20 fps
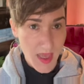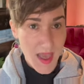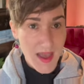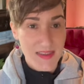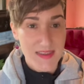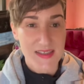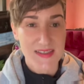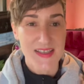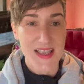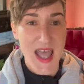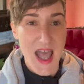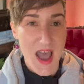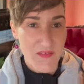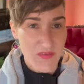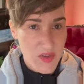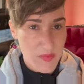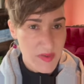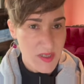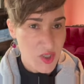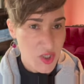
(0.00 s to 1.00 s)
Does it have
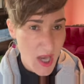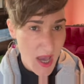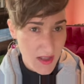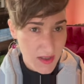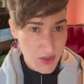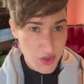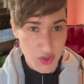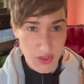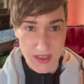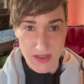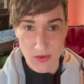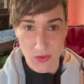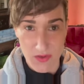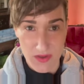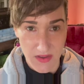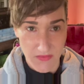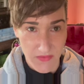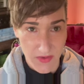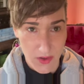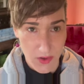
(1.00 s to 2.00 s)
to be challenging or
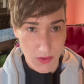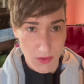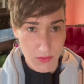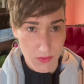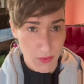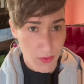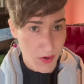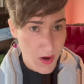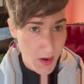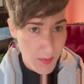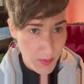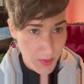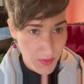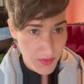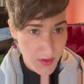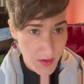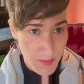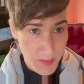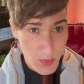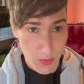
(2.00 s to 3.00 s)
difficult or
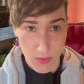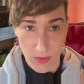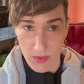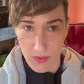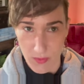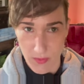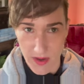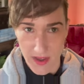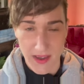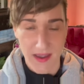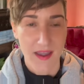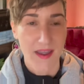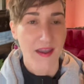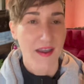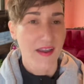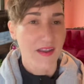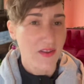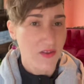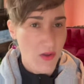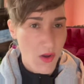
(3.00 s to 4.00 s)
cumbersome or annoying?
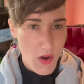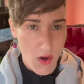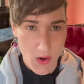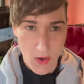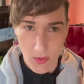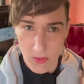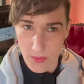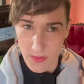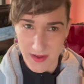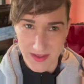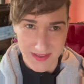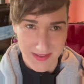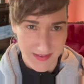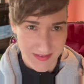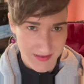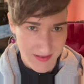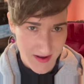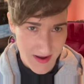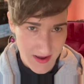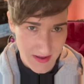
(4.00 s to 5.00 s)
No, it does
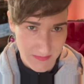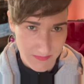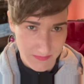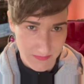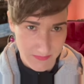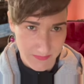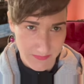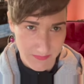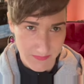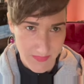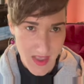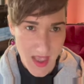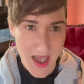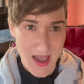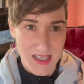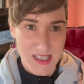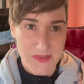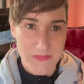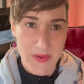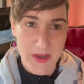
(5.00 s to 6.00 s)
not.
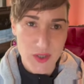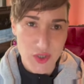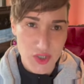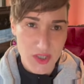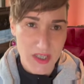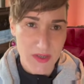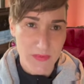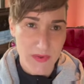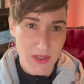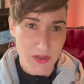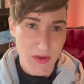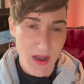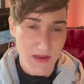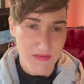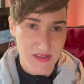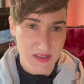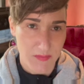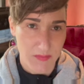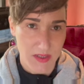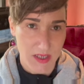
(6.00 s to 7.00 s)
Especially when you have
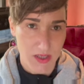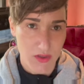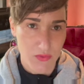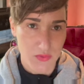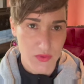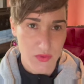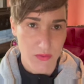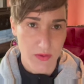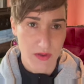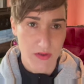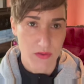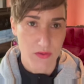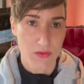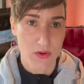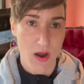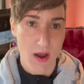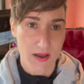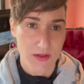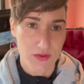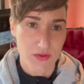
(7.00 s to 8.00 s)
somebody who's going to
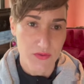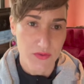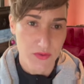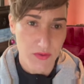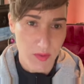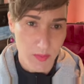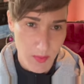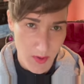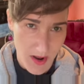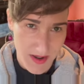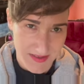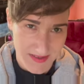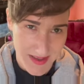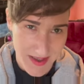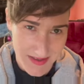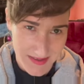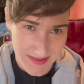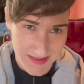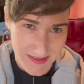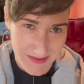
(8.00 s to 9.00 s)
guide you through the process,